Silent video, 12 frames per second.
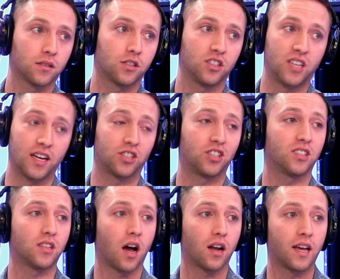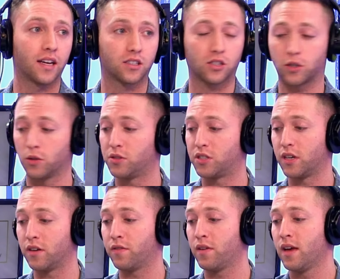She said she's not
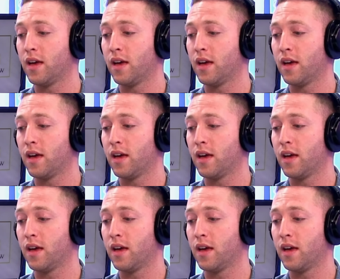exclusive.